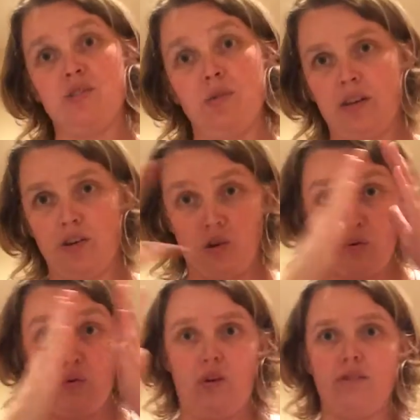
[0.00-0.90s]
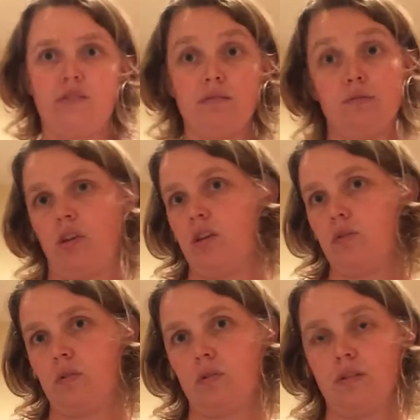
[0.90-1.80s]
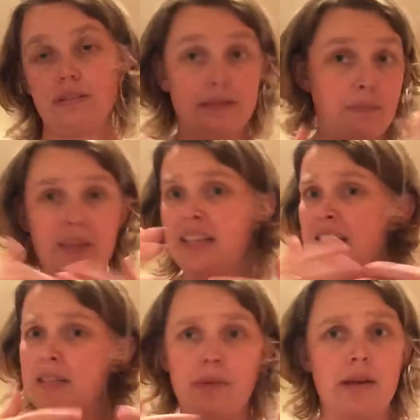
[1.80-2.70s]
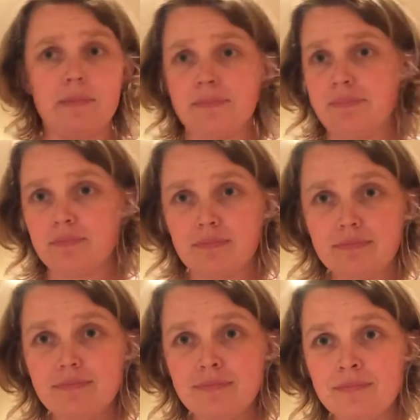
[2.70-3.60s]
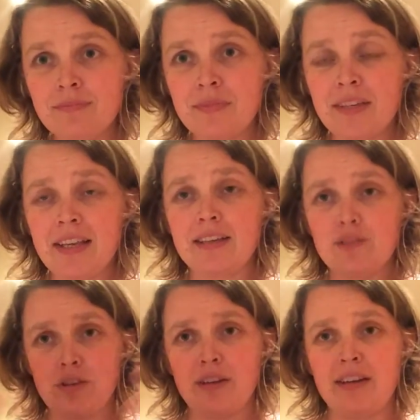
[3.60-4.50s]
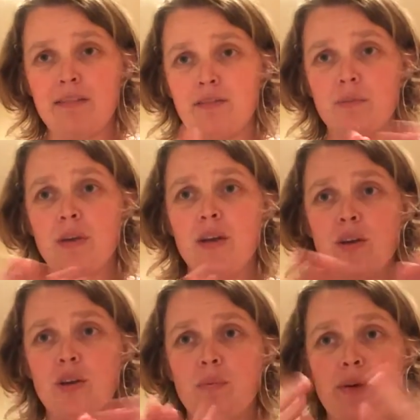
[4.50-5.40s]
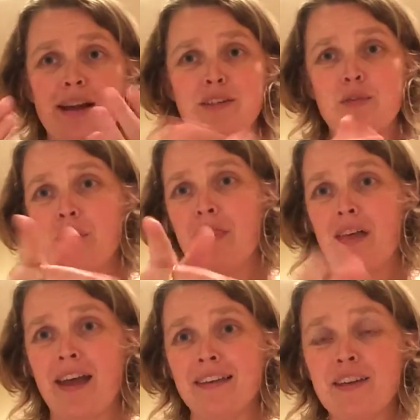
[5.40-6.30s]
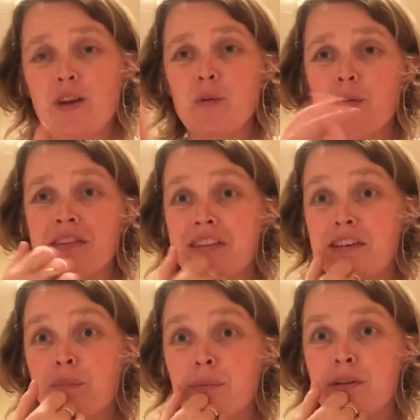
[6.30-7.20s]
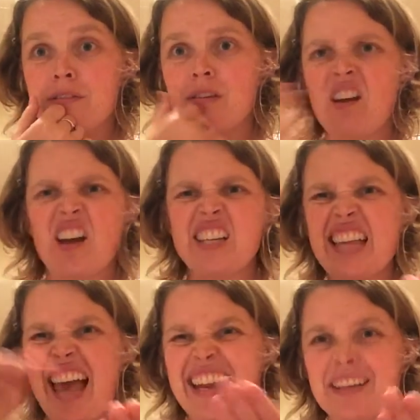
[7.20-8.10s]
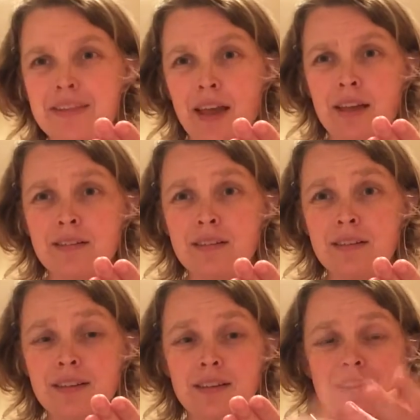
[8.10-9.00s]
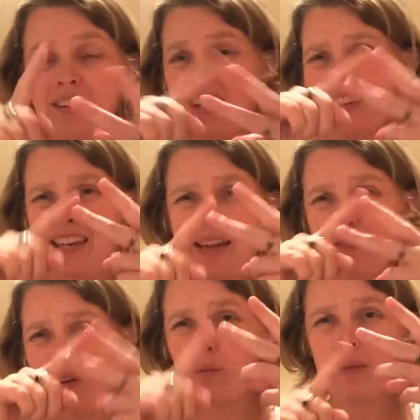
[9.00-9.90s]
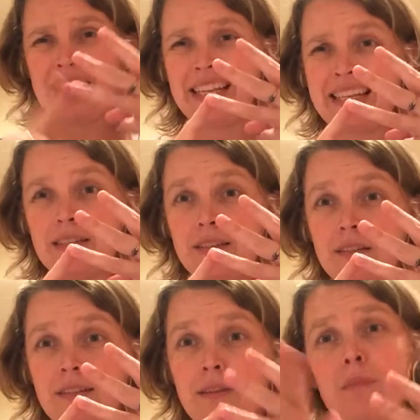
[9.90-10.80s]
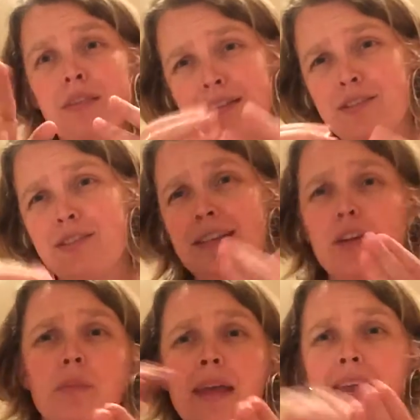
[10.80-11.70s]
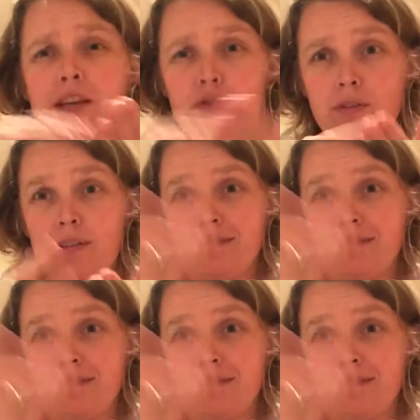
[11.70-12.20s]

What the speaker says: doing it across. We can do it across. It doesn't matter. Okay, so you can practice with that, with the numbers. I just added that. I didn't have that on my list, but that's just a little bit extra